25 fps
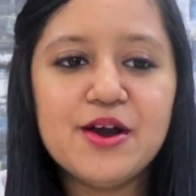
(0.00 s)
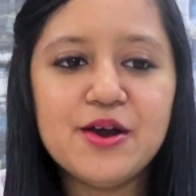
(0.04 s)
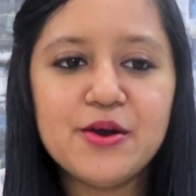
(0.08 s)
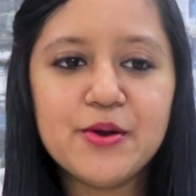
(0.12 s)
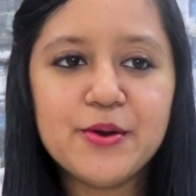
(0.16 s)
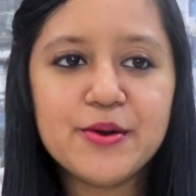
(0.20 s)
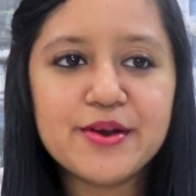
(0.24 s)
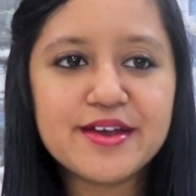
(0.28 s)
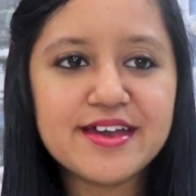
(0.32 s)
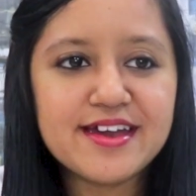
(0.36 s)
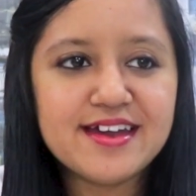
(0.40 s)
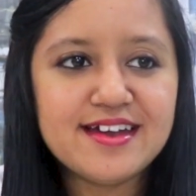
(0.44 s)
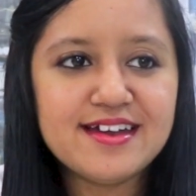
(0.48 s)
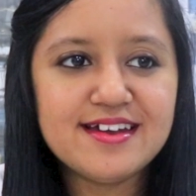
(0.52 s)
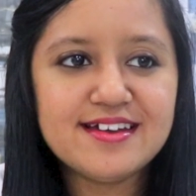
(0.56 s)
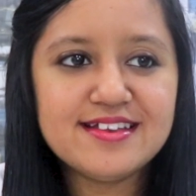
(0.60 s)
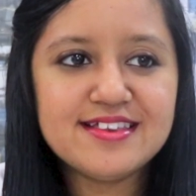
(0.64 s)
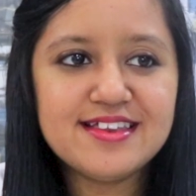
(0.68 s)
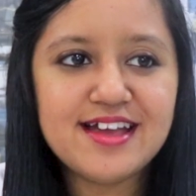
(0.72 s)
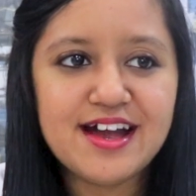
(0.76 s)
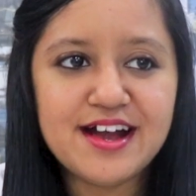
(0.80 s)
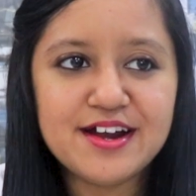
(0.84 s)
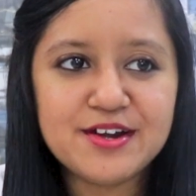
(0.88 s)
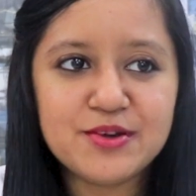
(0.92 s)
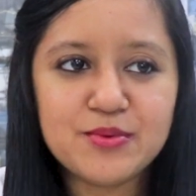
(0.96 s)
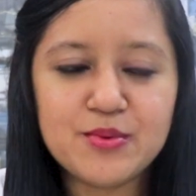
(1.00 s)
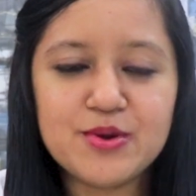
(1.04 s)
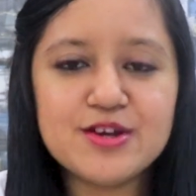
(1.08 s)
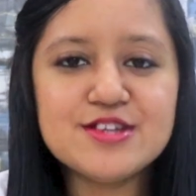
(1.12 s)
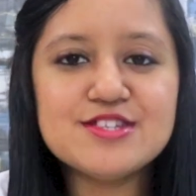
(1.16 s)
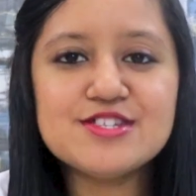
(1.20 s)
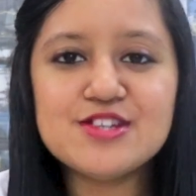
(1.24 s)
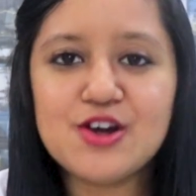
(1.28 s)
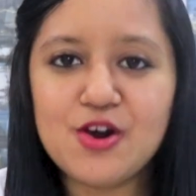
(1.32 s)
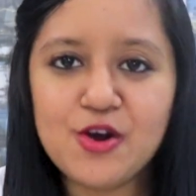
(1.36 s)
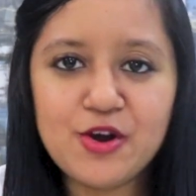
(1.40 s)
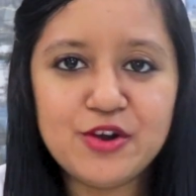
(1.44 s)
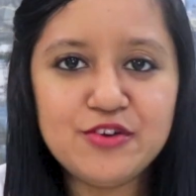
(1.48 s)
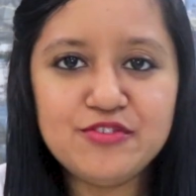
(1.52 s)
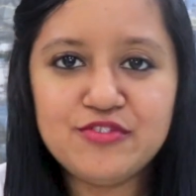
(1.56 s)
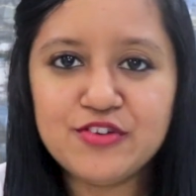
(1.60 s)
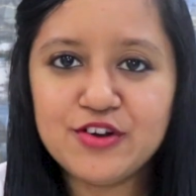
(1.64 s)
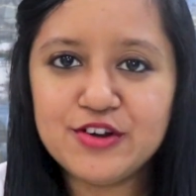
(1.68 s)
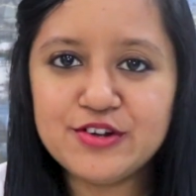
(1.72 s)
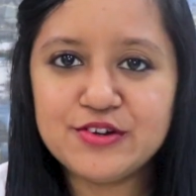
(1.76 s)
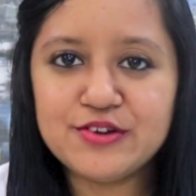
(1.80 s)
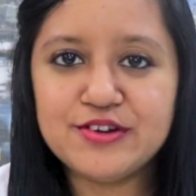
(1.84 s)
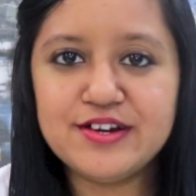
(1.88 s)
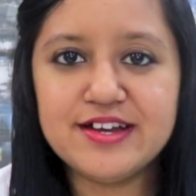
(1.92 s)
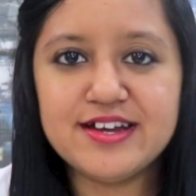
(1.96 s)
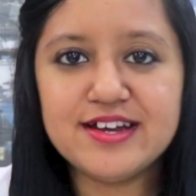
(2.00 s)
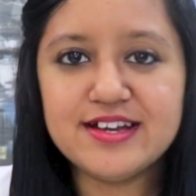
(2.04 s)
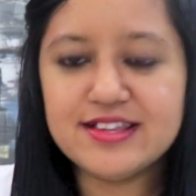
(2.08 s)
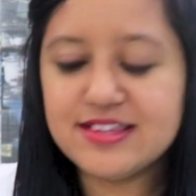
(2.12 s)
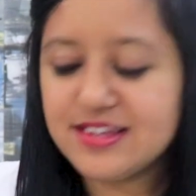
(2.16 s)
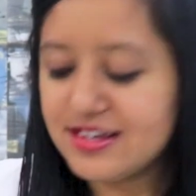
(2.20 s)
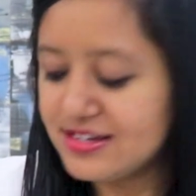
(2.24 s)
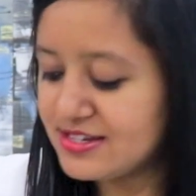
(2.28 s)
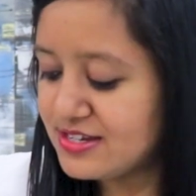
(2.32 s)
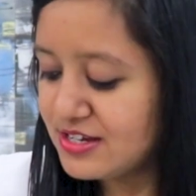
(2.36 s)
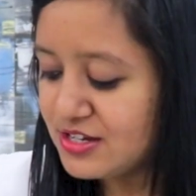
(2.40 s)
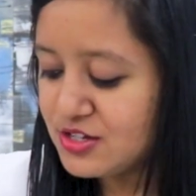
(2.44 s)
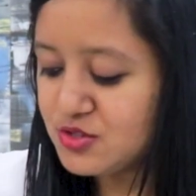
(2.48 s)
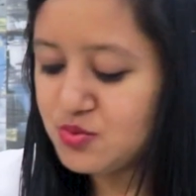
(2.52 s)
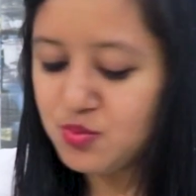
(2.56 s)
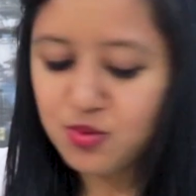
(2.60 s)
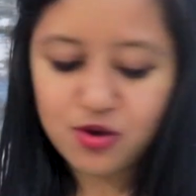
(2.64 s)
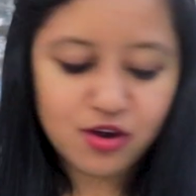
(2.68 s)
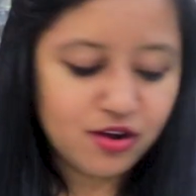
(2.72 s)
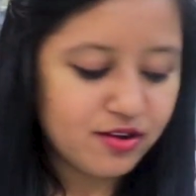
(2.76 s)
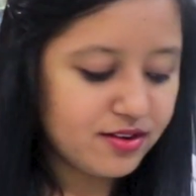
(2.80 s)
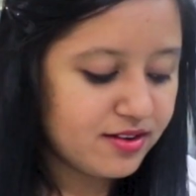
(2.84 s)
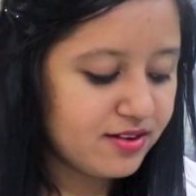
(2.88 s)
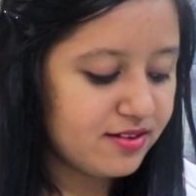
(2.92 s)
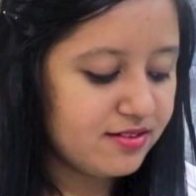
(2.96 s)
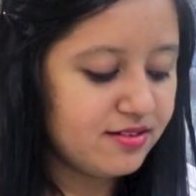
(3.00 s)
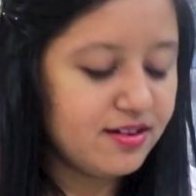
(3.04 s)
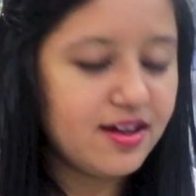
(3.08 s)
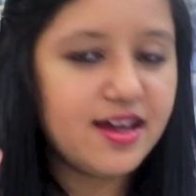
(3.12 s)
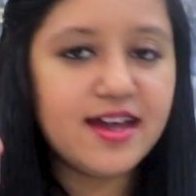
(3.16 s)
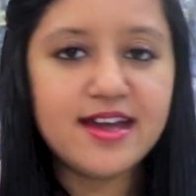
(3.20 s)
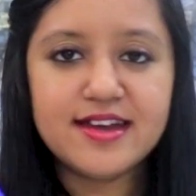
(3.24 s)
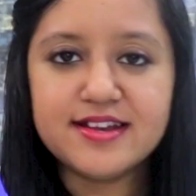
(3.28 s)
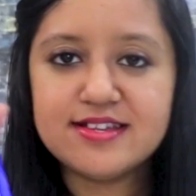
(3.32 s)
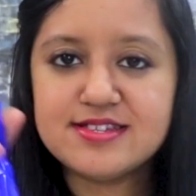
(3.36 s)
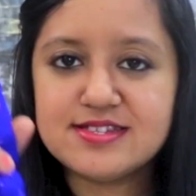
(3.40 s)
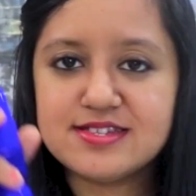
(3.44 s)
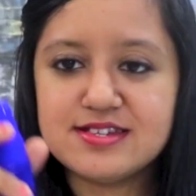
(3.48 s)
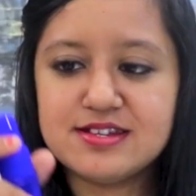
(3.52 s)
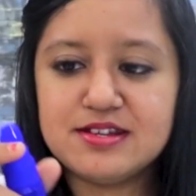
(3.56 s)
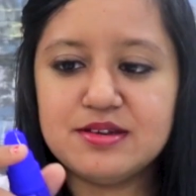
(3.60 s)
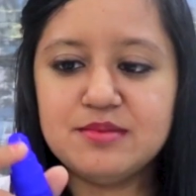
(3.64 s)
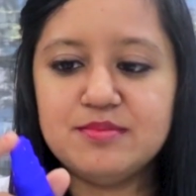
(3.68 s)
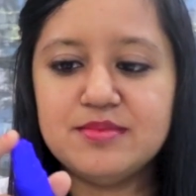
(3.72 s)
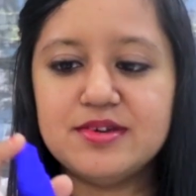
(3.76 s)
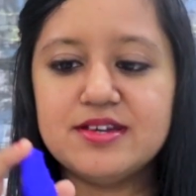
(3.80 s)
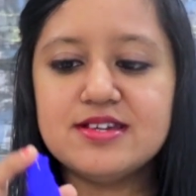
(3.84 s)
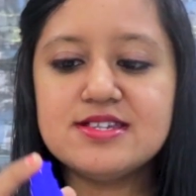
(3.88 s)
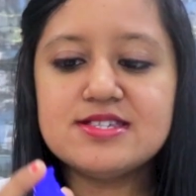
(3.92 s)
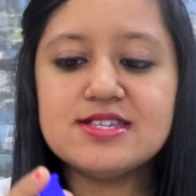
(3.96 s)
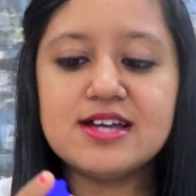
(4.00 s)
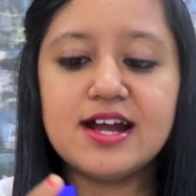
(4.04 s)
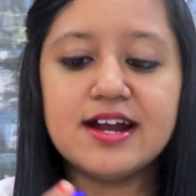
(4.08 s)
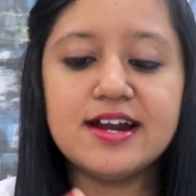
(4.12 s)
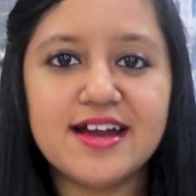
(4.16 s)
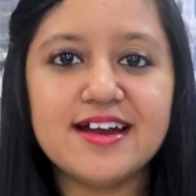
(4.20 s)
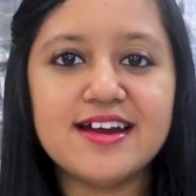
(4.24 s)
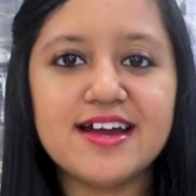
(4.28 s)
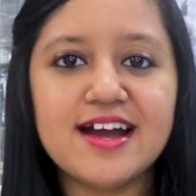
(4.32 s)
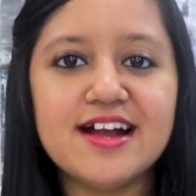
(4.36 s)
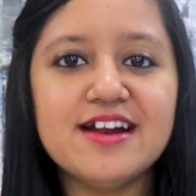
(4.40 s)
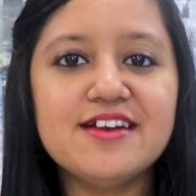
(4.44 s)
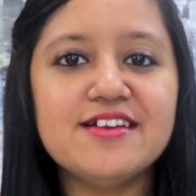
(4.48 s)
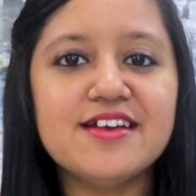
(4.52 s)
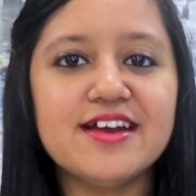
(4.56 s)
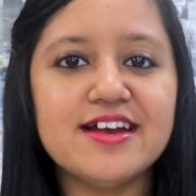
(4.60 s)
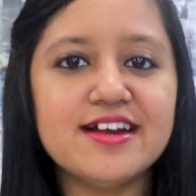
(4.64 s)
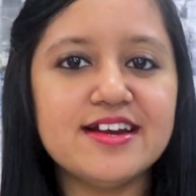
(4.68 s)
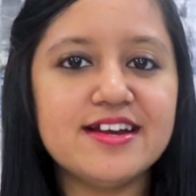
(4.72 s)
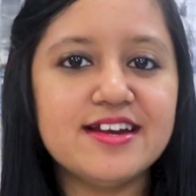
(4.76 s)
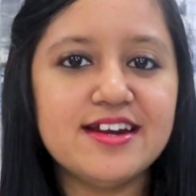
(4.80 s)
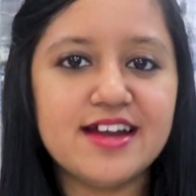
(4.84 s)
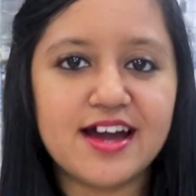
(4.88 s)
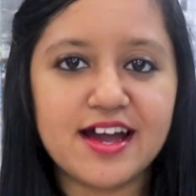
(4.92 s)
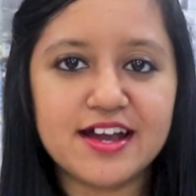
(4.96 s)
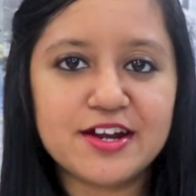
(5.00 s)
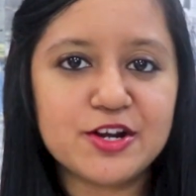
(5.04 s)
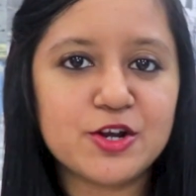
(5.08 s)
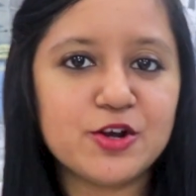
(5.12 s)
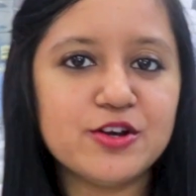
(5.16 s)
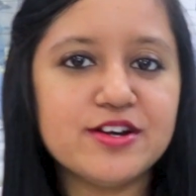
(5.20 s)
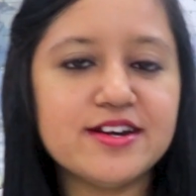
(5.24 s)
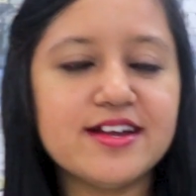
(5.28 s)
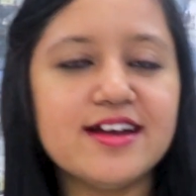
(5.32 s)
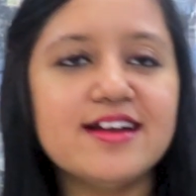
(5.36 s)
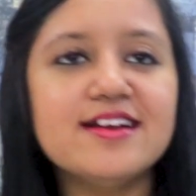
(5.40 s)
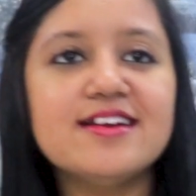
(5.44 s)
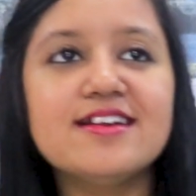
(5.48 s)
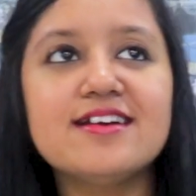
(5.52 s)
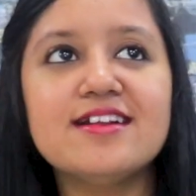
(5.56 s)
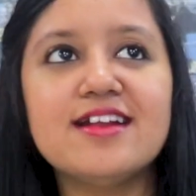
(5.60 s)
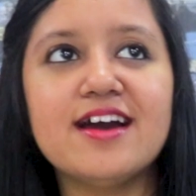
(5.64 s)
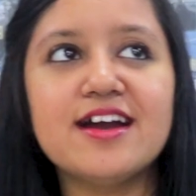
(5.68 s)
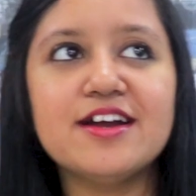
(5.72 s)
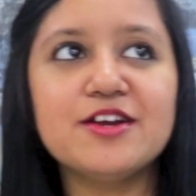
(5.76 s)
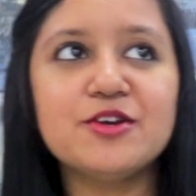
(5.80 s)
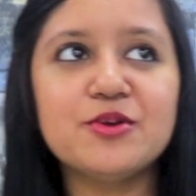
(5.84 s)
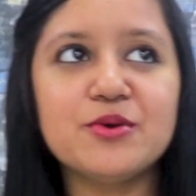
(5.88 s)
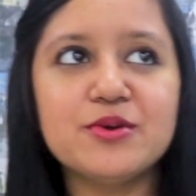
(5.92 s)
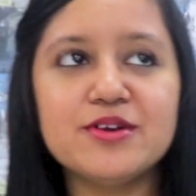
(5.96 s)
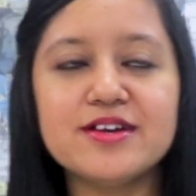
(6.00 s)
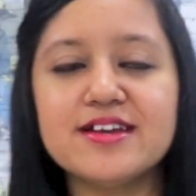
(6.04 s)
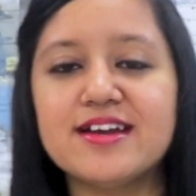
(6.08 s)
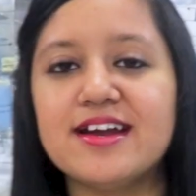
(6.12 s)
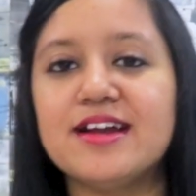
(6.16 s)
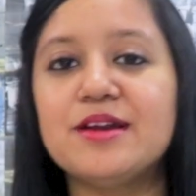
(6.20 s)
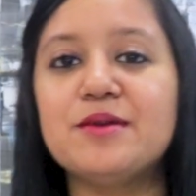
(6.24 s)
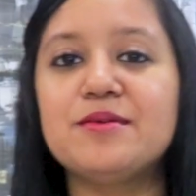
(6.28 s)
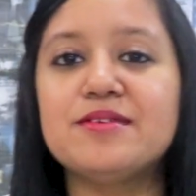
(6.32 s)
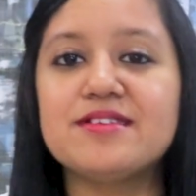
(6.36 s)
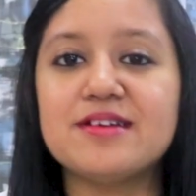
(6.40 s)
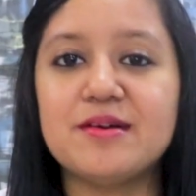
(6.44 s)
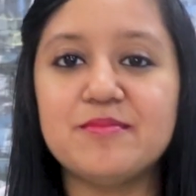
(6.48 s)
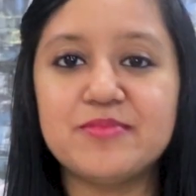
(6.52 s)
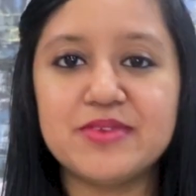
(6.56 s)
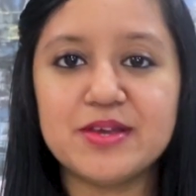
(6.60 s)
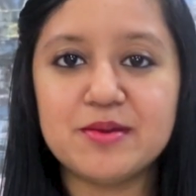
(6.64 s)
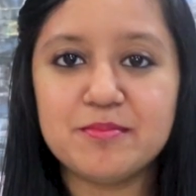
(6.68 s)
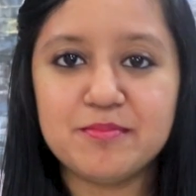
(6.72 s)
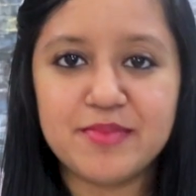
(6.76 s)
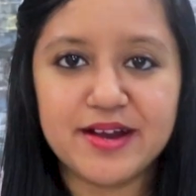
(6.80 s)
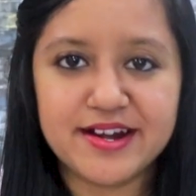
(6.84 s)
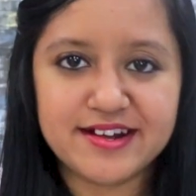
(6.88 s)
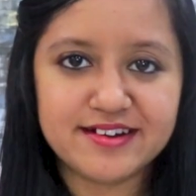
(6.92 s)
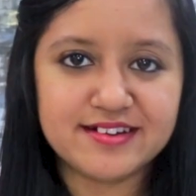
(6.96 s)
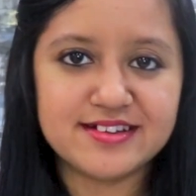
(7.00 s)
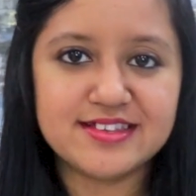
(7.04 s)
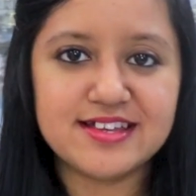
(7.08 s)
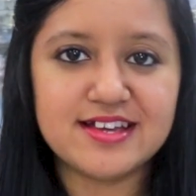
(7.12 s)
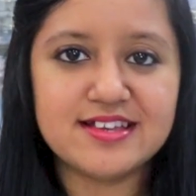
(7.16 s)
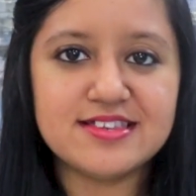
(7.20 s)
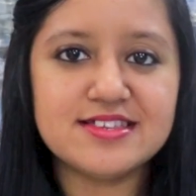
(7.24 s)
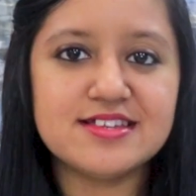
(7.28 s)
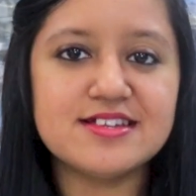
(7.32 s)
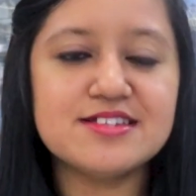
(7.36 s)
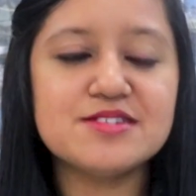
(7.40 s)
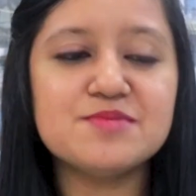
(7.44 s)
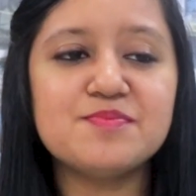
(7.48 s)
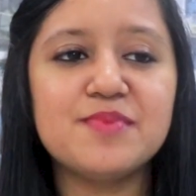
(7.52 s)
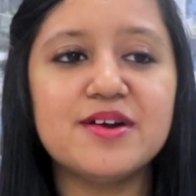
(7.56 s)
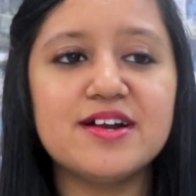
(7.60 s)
Okay, that was all for today. This is what hair serum is, and I'll rate 9 on 10 till I don't get something better than this.